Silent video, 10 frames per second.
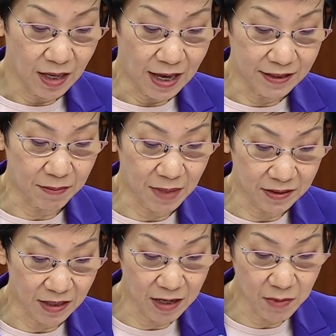
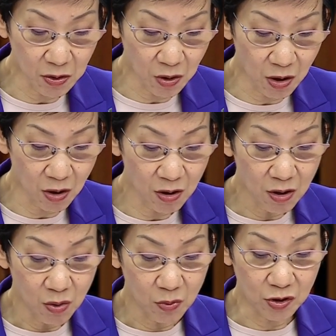SMS Amy Khor
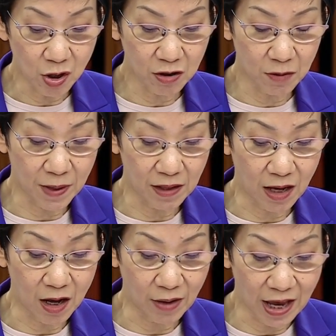will talk about
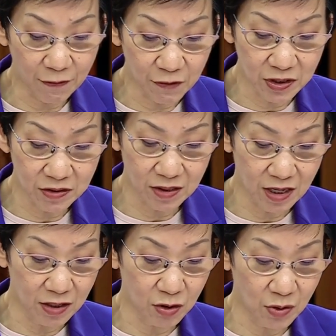our efforts
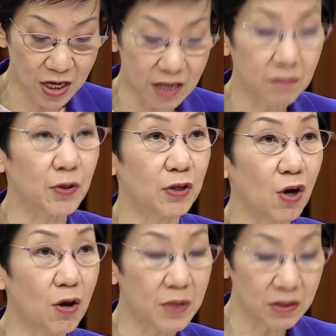in green
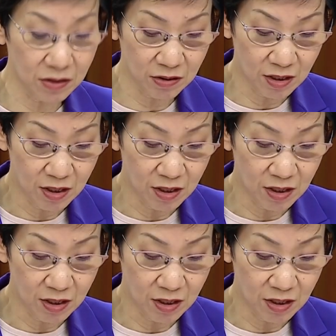procurement,